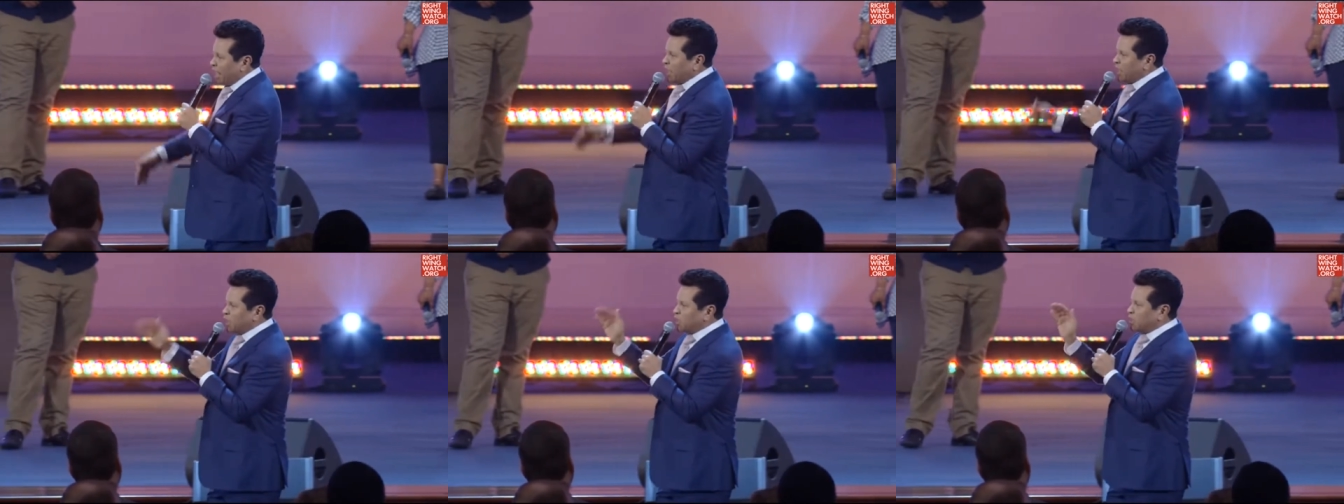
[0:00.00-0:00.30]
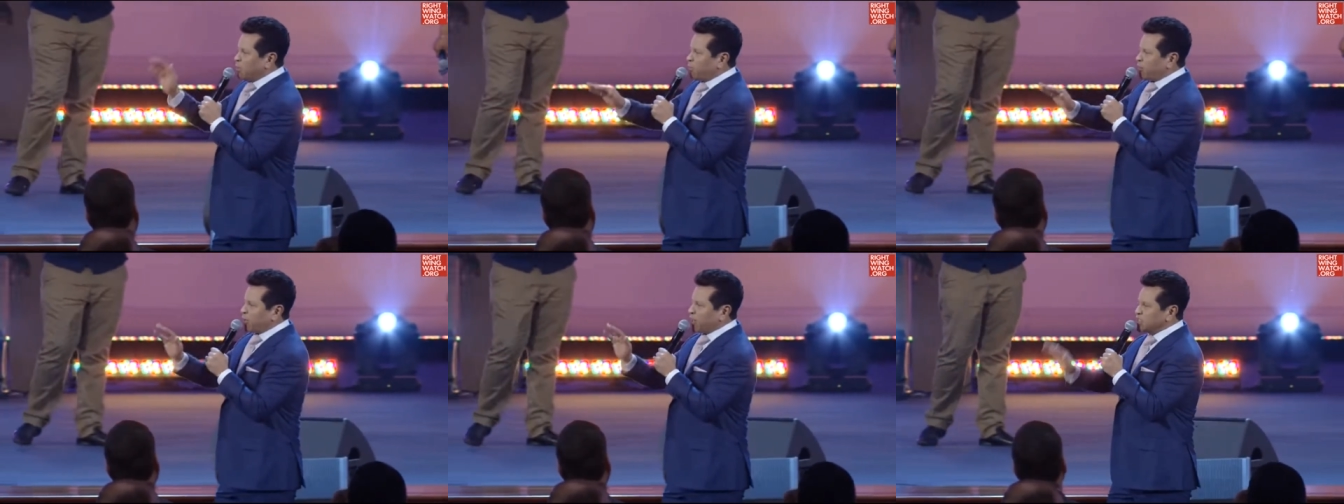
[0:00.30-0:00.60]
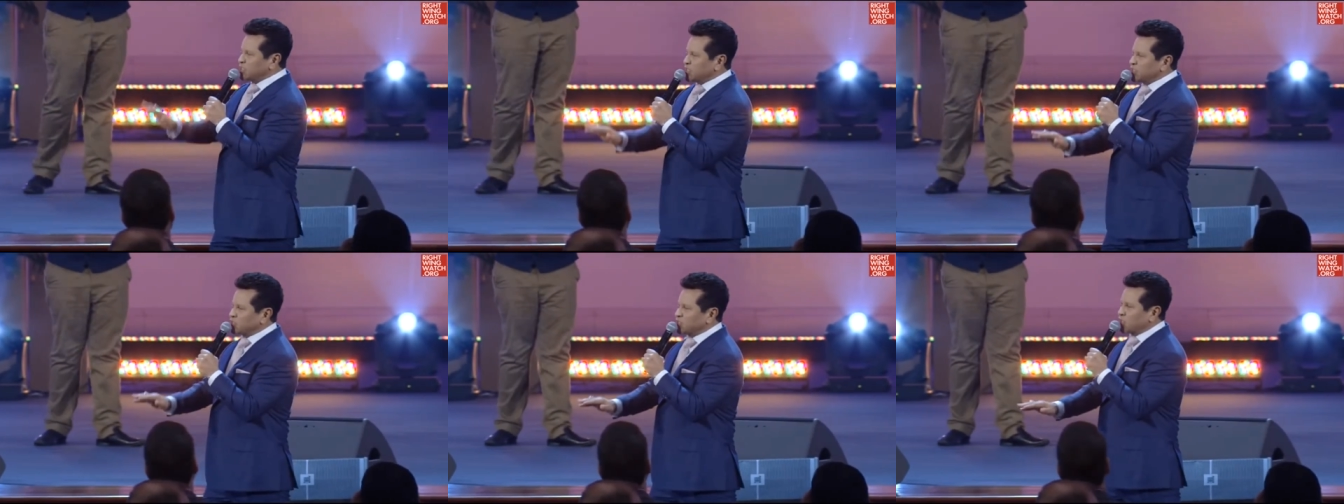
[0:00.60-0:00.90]
And in the
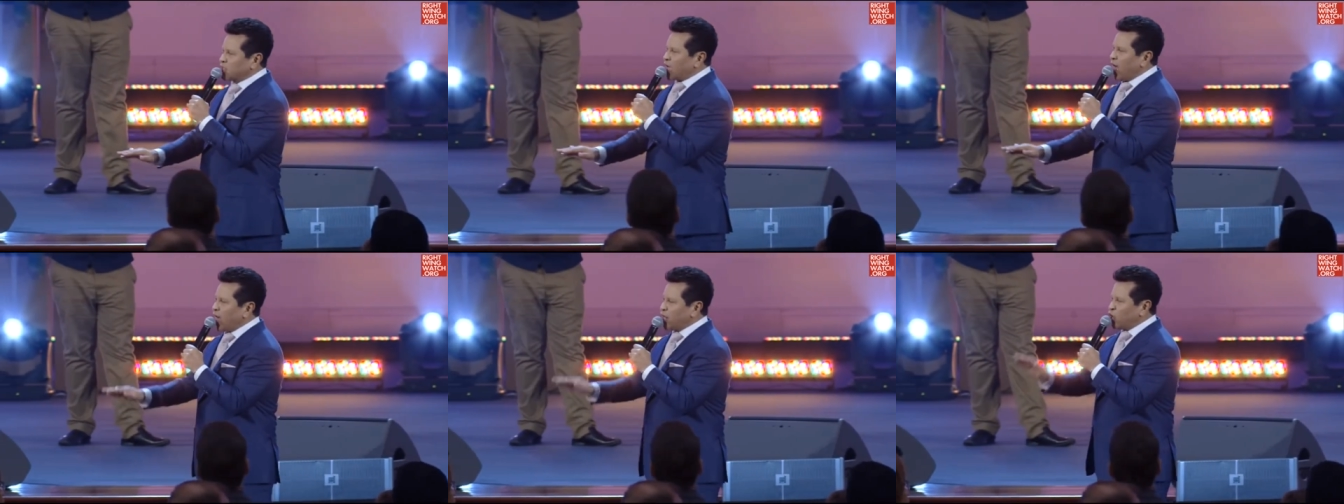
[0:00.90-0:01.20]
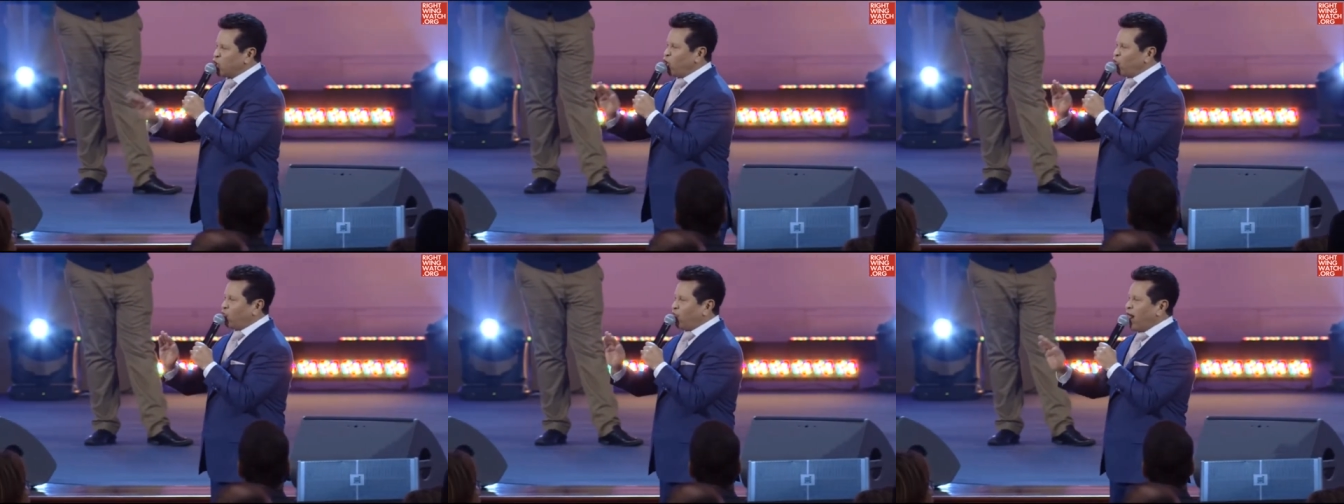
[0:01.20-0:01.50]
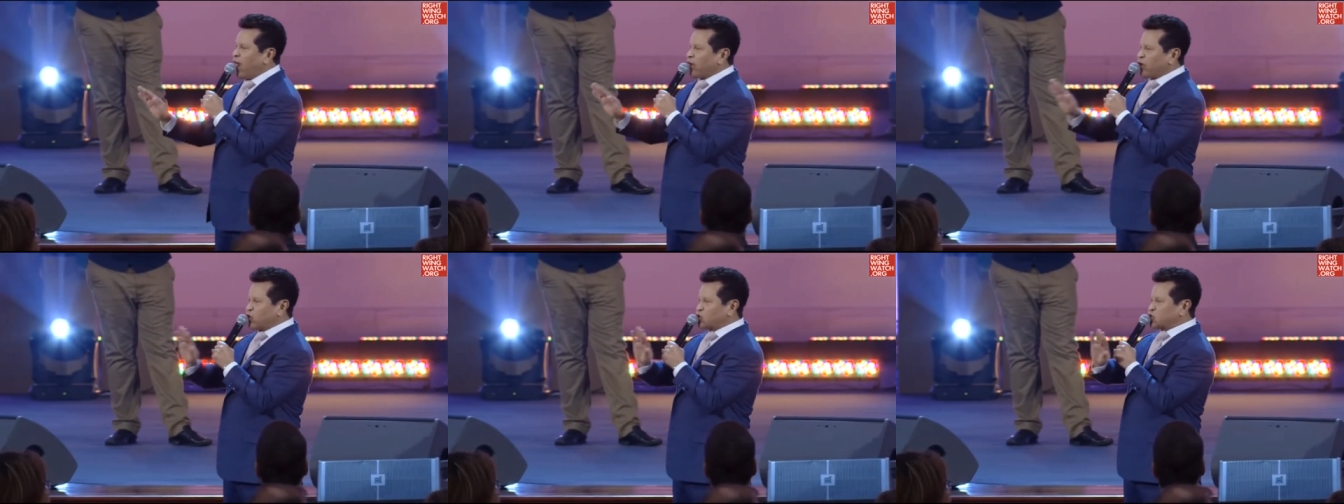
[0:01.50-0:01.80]
presence of God, no
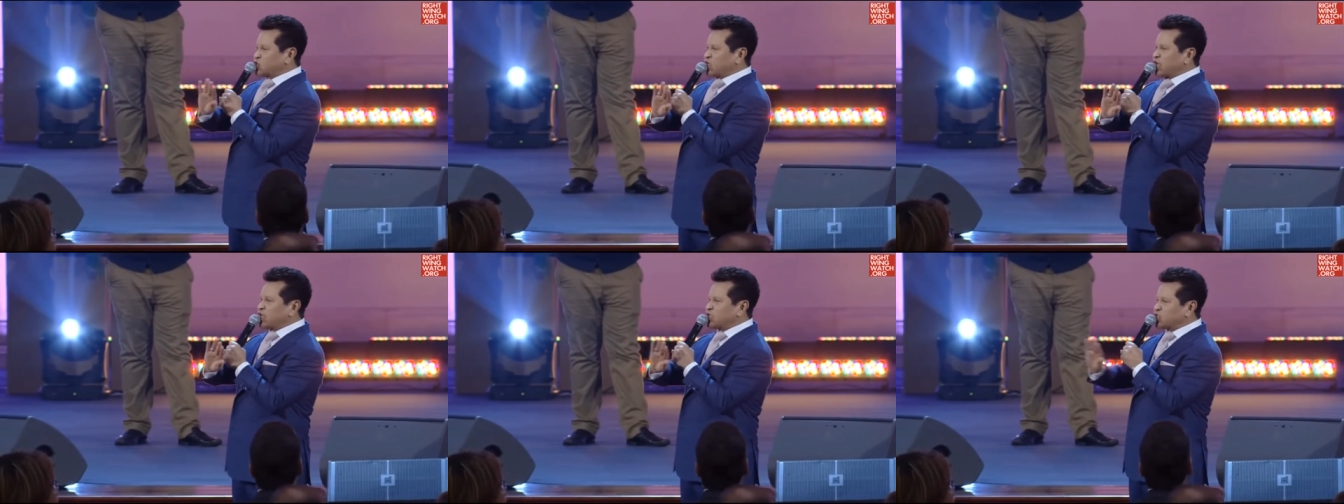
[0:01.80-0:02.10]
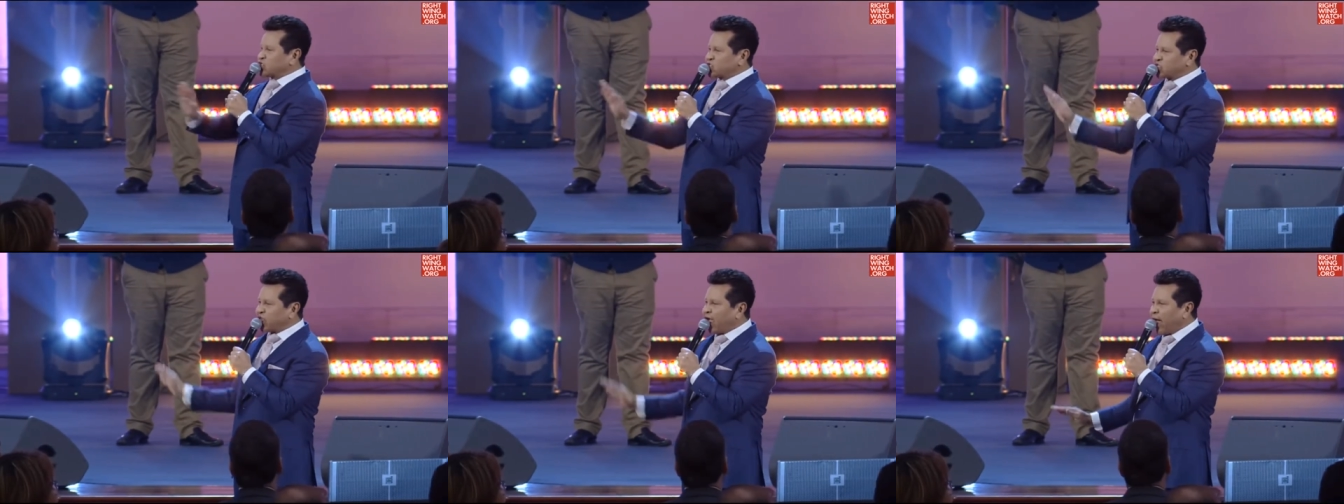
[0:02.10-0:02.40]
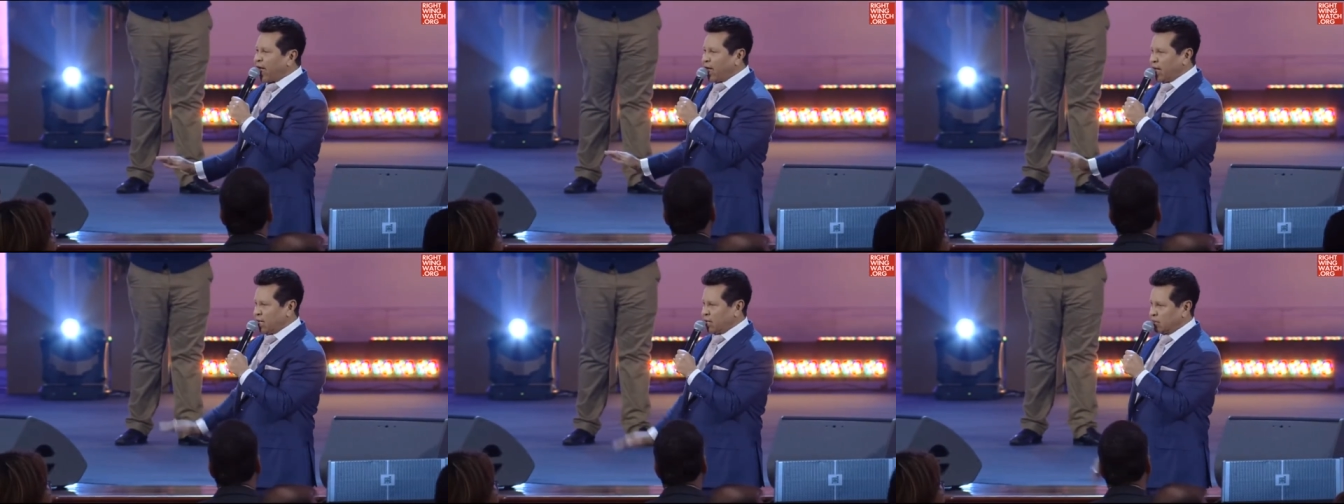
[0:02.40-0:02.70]
virus can
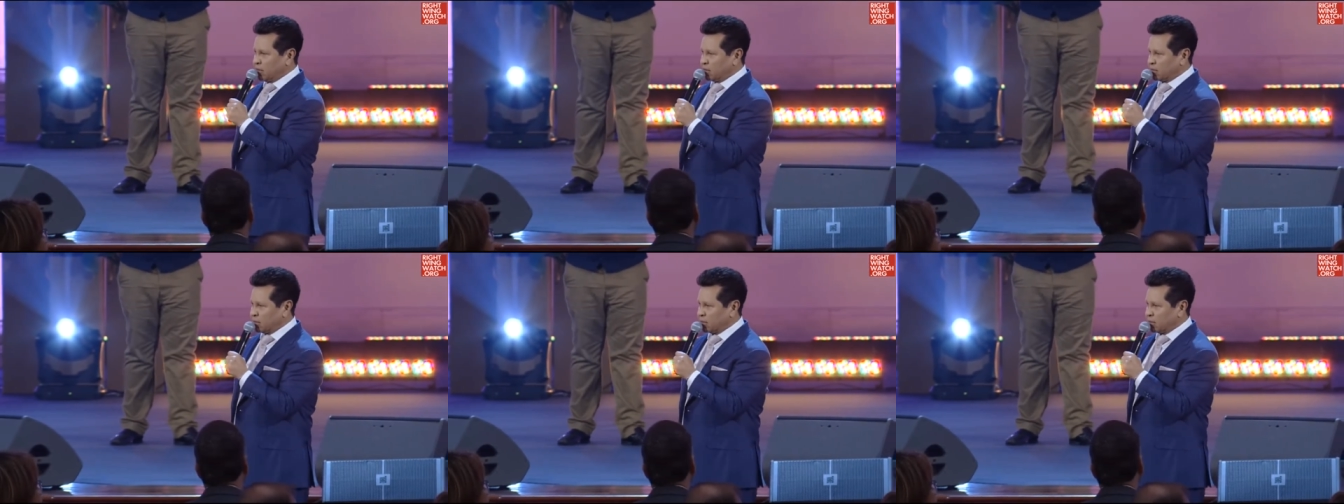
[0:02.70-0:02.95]
stand.